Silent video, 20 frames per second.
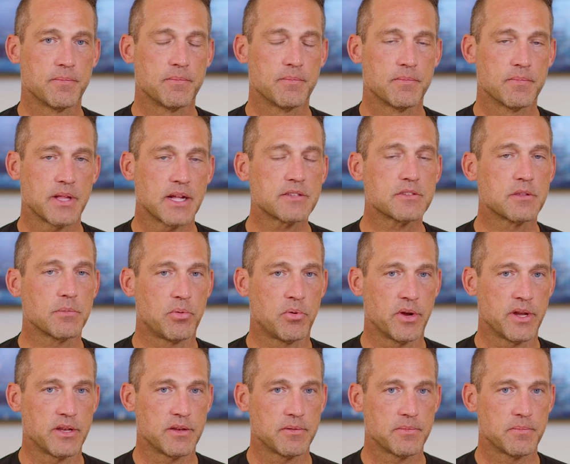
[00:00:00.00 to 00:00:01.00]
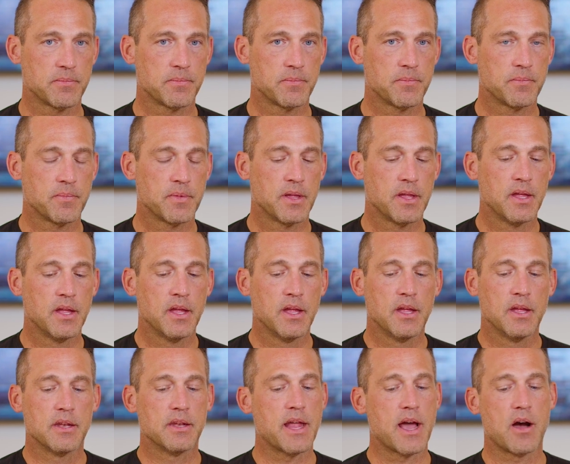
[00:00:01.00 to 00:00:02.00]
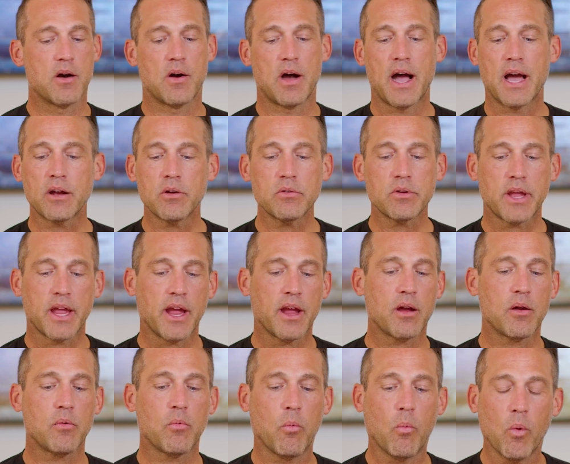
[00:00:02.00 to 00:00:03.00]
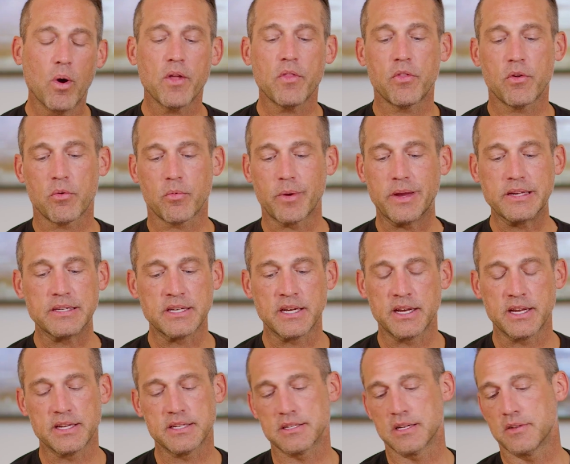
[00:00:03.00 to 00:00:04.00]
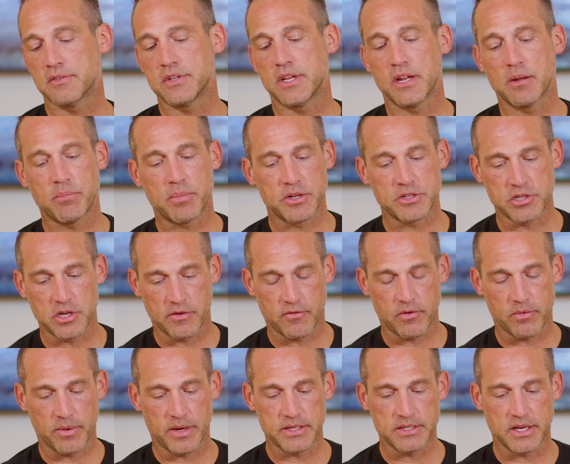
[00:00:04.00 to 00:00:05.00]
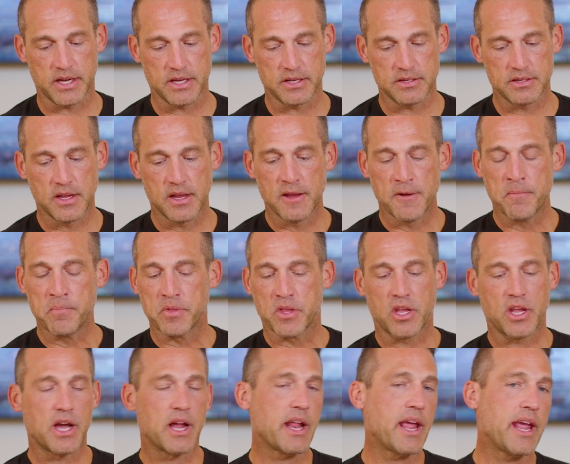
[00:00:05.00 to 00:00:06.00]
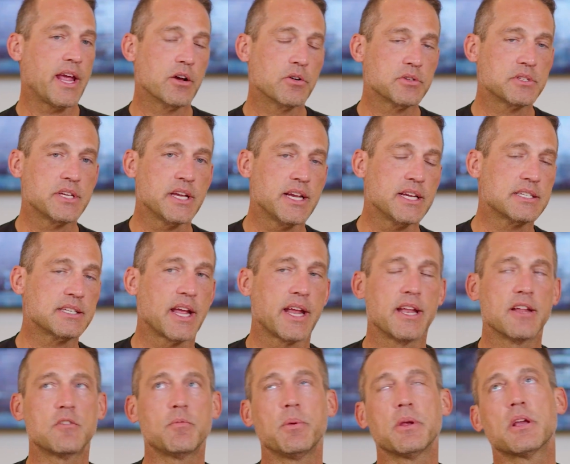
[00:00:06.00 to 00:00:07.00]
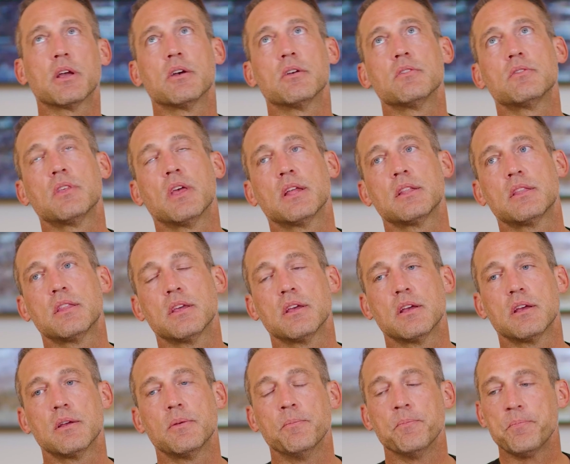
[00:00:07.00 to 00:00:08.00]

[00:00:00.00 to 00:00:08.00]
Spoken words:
That's the point. Now, I don't care what their reasoning is, and I've seen a bunch of different reasonings. You got AOC saying it's because that the